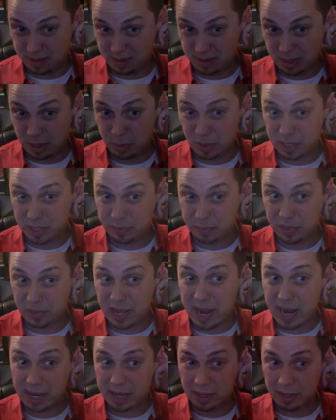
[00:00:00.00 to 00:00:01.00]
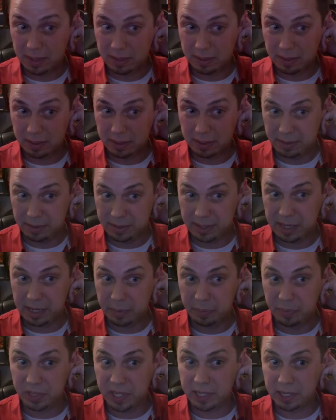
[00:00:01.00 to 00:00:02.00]
almost black,
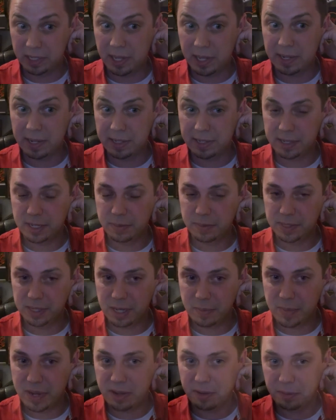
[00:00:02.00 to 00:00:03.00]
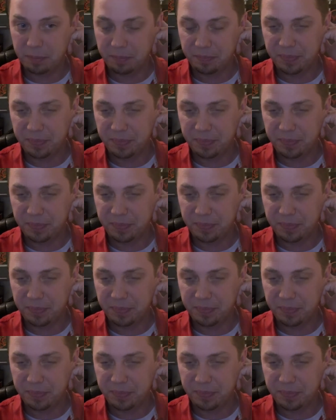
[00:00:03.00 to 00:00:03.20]
thick blood clots that would come out